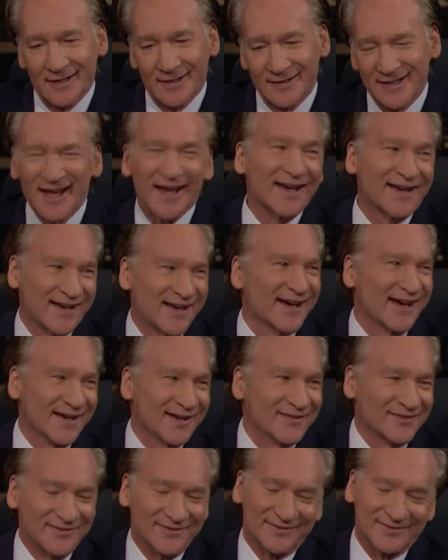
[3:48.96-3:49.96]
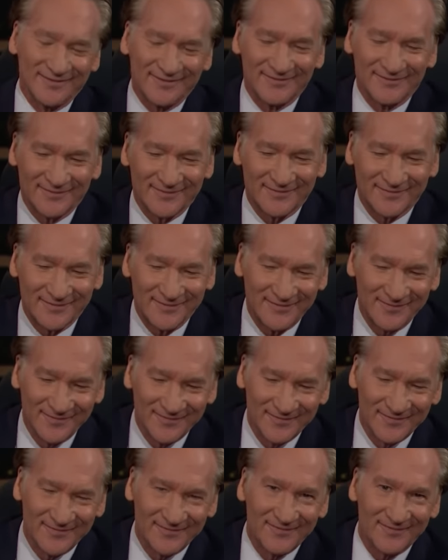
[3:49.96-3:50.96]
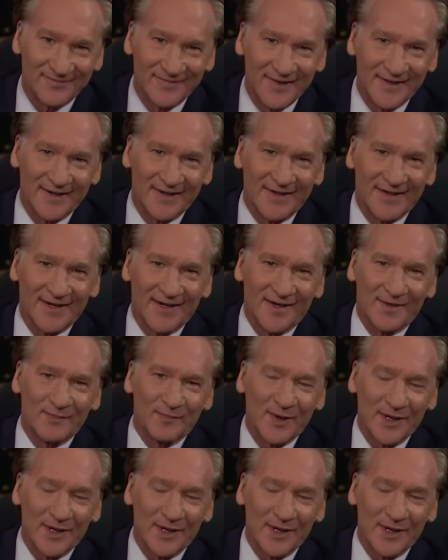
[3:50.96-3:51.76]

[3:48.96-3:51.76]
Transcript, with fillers: Yeah, kind of.